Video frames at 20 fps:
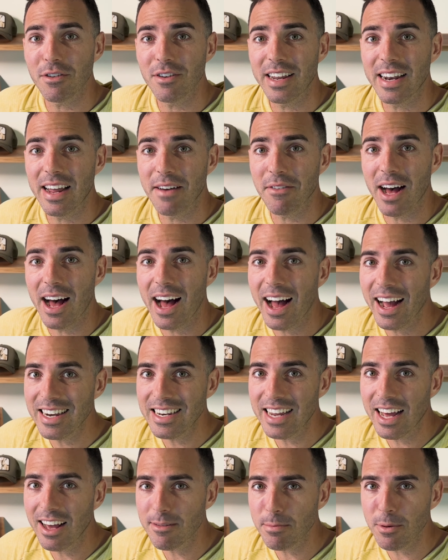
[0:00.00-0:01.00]
and have a high
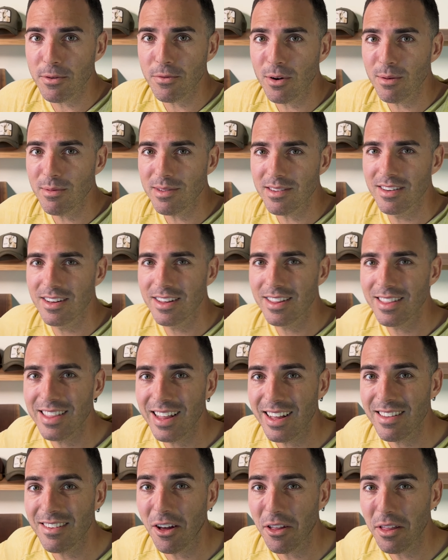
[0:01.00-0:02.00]
task performance,
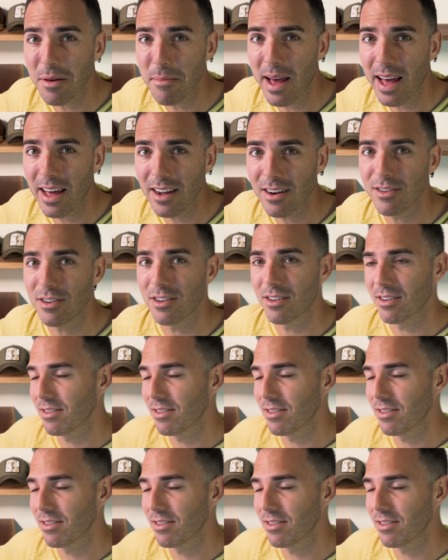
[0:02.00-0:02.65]
that's all that matters.